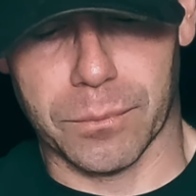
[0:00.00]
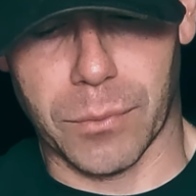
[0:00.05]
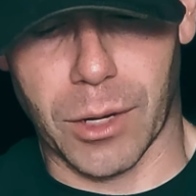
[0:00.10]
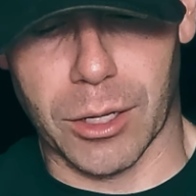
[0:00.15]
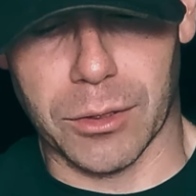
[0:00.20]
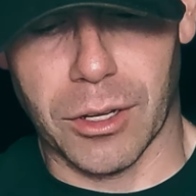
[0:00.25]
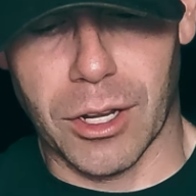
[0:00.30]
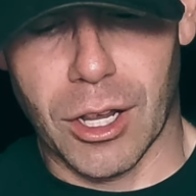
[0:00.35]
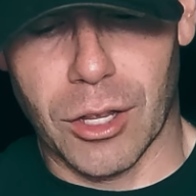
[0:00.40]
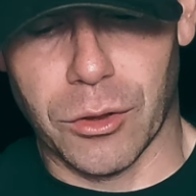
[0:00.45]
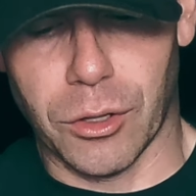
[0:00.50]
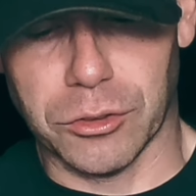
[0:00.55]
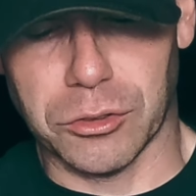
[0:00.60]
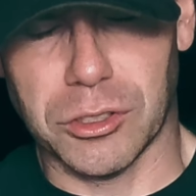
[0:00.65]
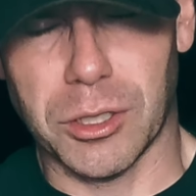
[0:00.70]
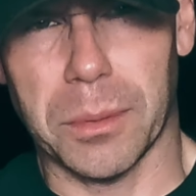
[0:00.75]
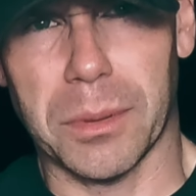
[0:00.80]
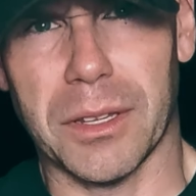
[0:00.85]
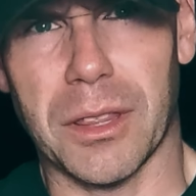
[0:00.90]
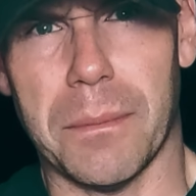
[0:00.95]
But those
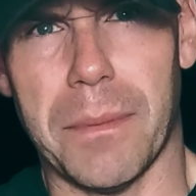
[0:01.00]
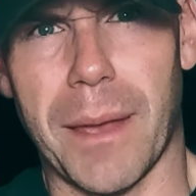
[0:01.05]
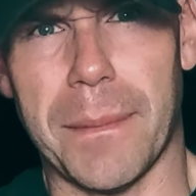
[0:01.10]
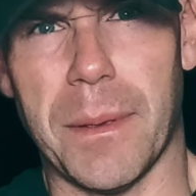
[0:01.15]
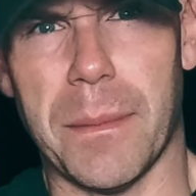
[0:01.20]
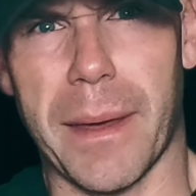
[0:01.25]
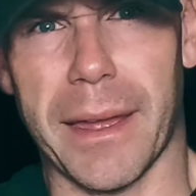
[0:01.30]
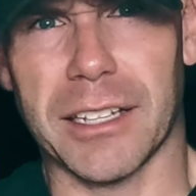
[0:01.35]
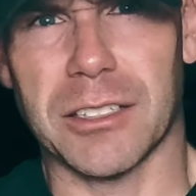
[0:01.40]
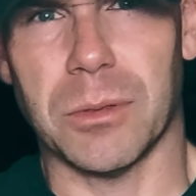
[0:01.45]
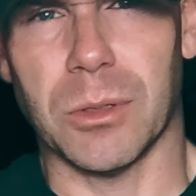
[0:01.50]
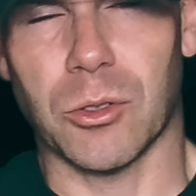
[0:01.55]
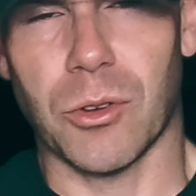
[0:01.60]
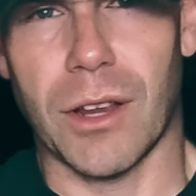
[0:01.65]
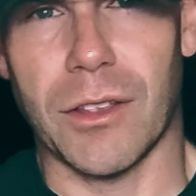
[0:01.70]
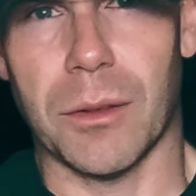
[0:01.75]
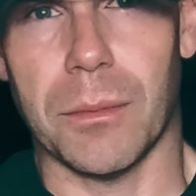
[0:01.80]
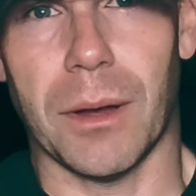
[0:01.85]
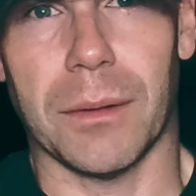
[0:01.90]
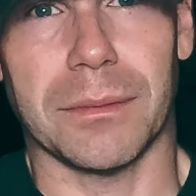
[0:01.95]
are typically the baby medics. We
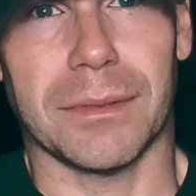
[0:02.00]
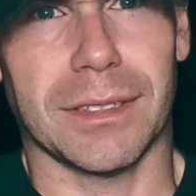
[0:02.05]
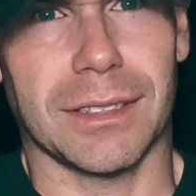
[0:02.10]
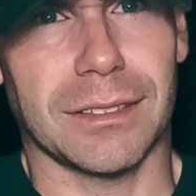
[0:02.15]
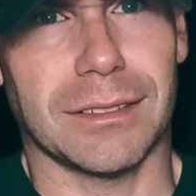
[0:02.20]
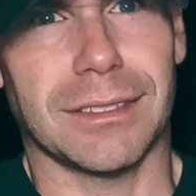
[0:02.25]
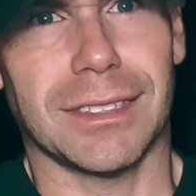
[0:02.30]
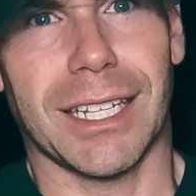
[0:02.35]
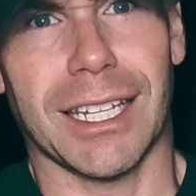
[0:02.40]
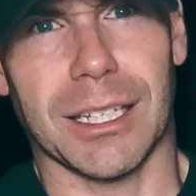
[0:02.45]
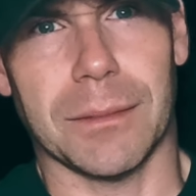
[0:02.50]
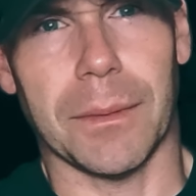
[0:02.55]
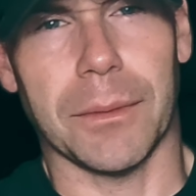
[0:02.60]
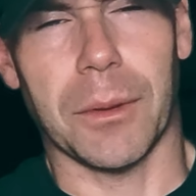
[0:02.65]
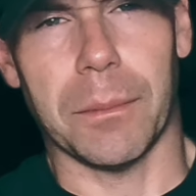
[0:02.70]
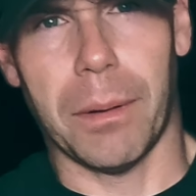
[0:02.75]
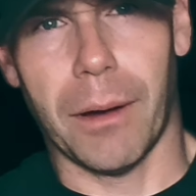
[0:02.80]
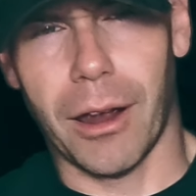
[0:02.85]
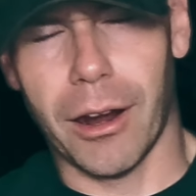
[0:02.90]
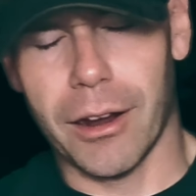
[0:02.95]
train them up, get them
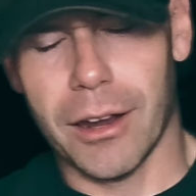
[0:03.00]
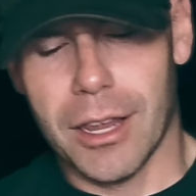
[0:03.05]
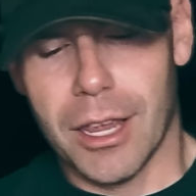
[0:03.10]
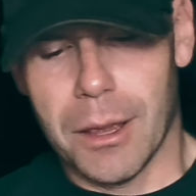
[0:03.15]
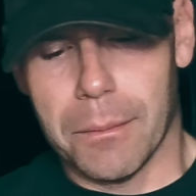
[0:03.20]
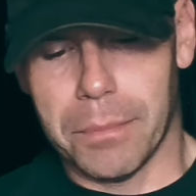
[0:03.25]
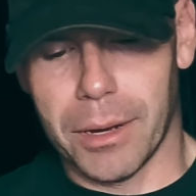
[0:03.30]
up to par.